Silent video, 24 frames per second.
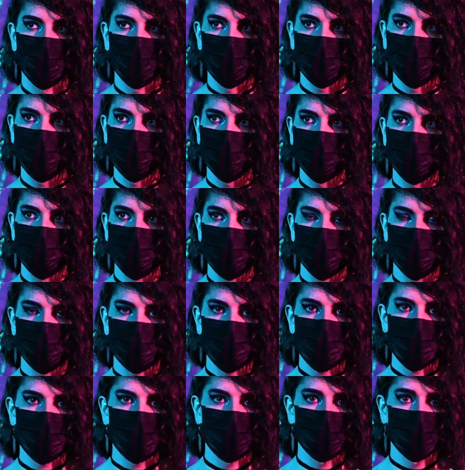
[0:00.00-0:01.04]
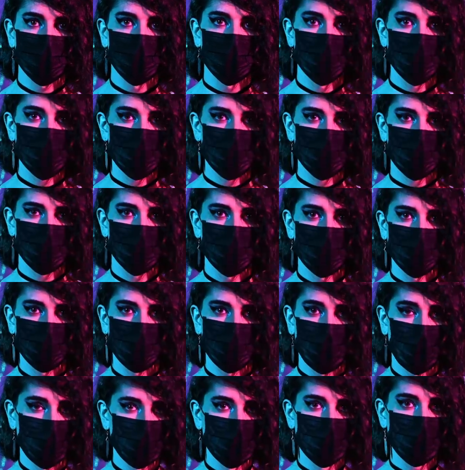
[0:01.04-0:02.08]
And because they're a large strip of
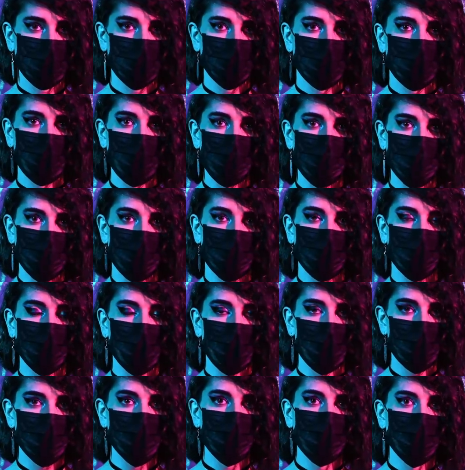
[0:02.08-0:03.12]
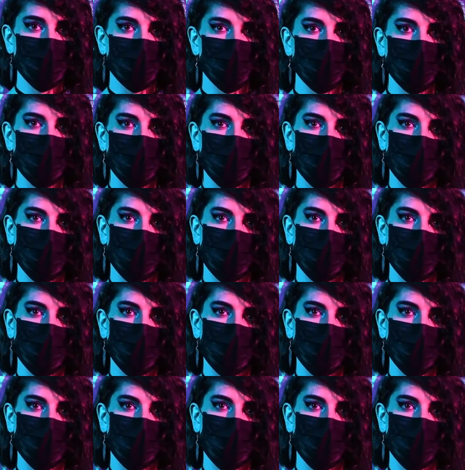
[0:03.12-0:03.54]
fabric that wraps around your abdomen,